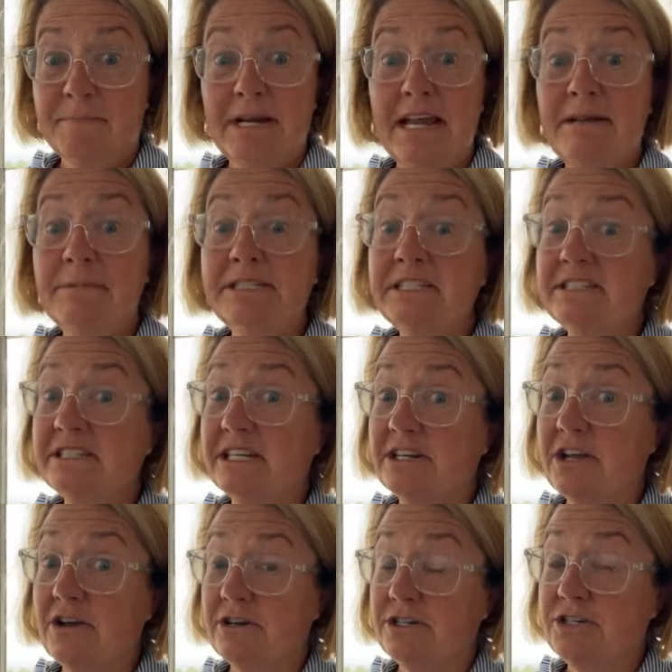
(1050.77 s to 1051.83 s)
But Amos is
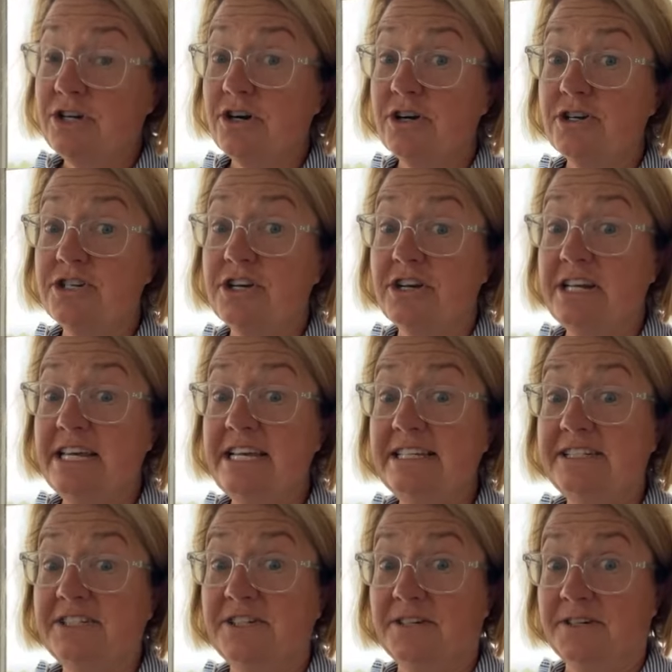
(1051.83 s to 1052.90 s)
going to go to church on
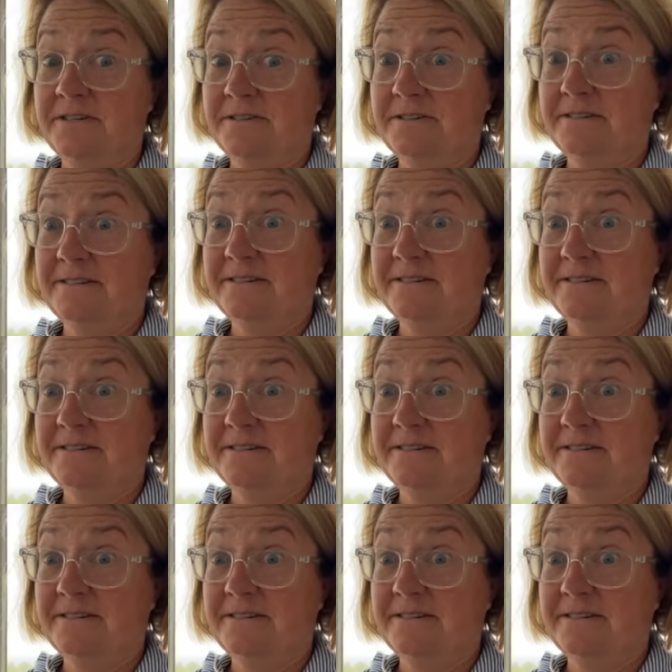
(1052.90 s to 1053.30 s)
Easter,